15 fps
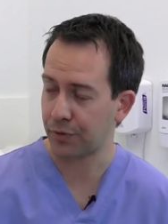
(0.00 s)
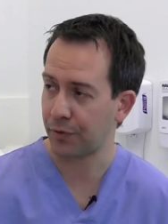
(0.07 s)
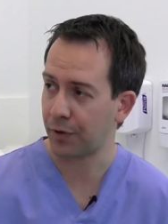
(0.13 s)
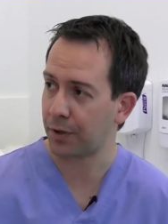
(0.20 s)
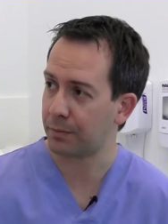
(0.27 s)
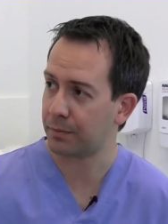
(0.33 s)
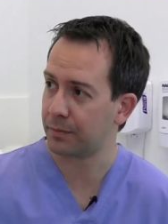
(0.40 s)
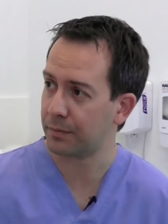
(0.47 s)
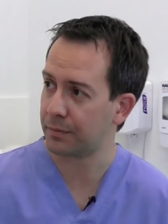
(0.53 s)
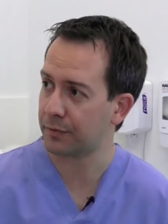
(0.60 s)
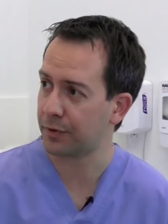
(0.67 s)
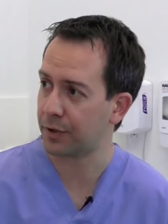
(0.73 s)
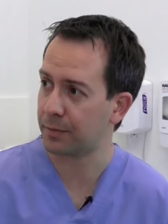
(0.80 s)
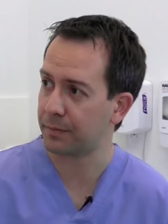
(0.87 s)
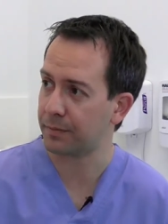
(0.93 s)
from,
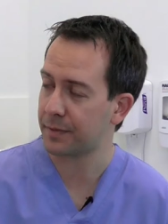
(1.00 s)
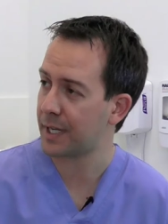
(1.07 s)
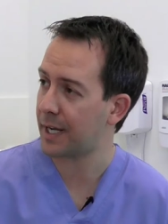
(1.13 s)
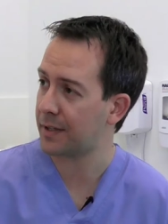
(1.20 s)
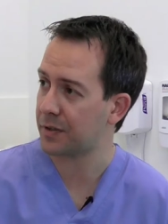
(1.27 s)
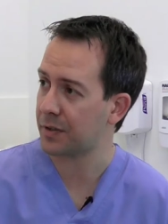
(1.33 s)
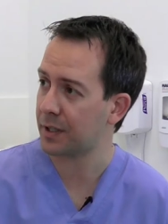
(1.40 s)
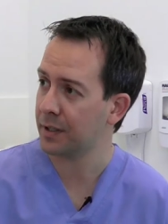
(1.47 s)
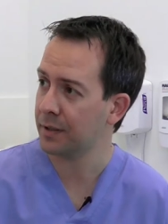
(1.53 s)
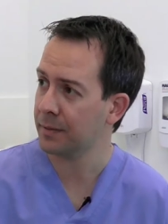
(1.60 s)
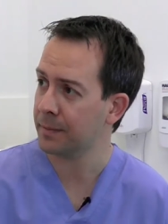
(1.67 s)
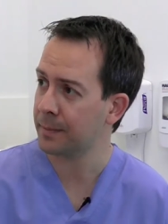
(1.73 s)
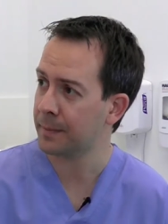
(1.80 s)
from Tanzania?